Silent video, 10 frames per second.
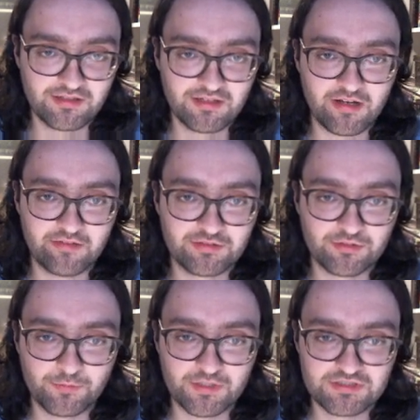after
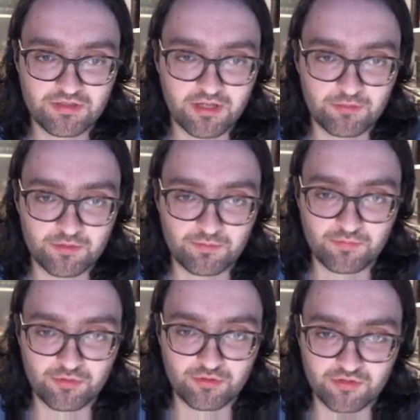which they would
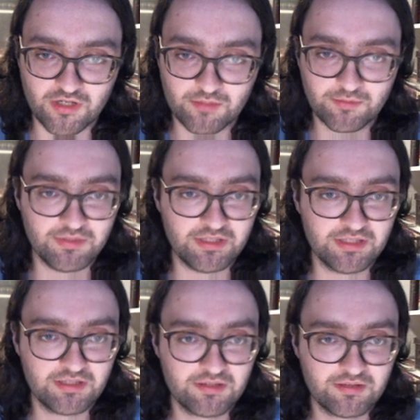
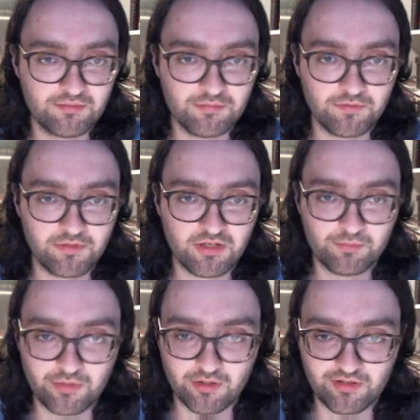probably move their
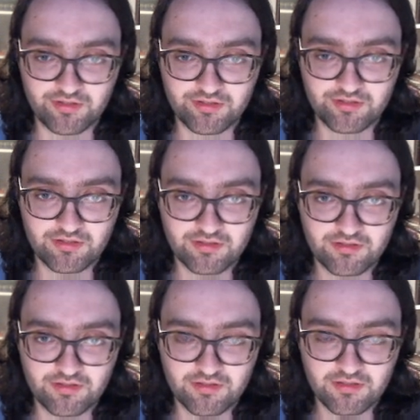pawn.
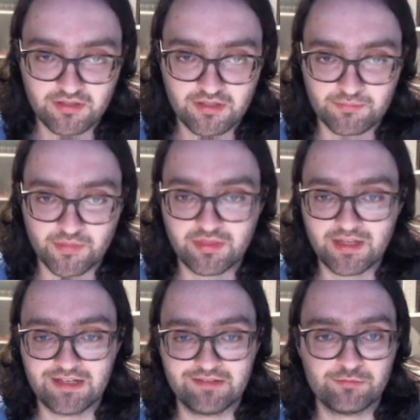But
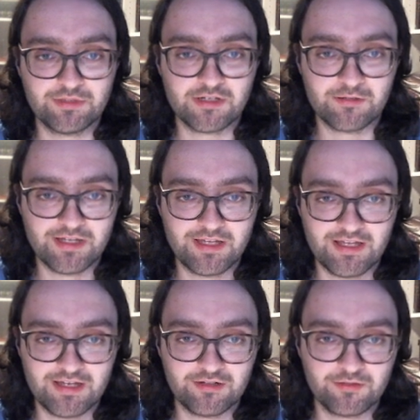then if we go
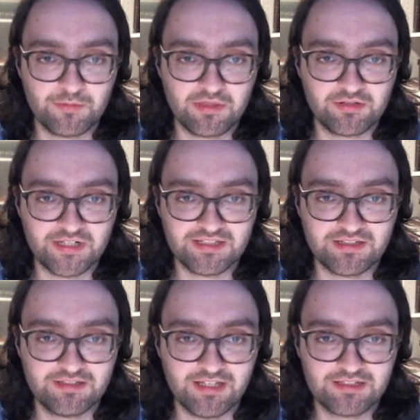here, we threaten
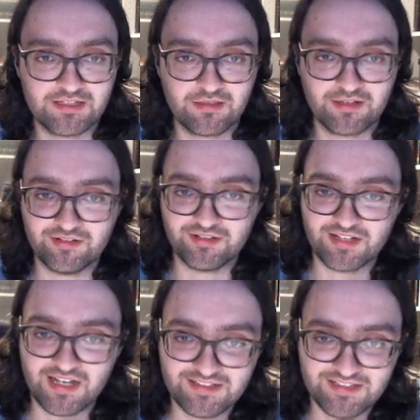taking their
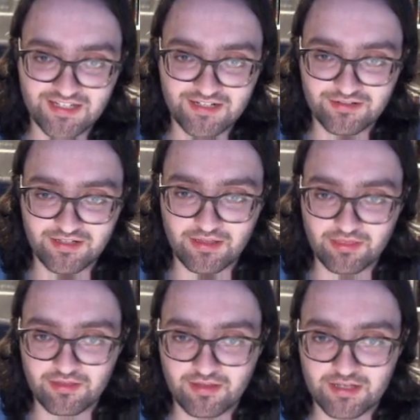knight here,
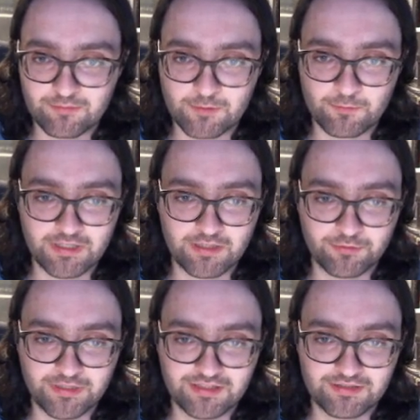and then we would
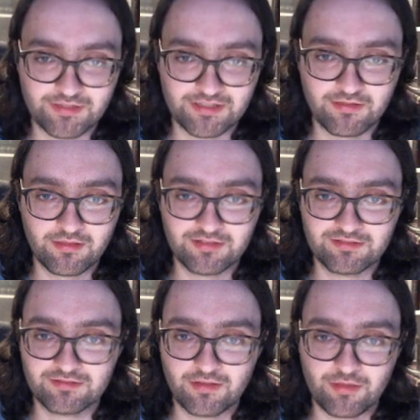reiterate
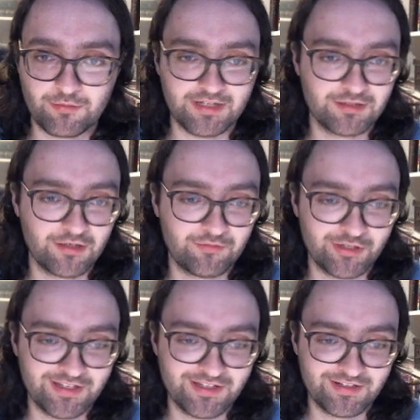this threat over
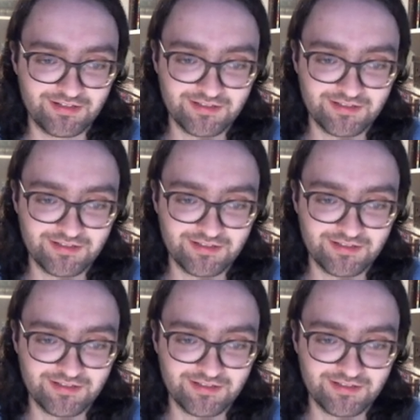here.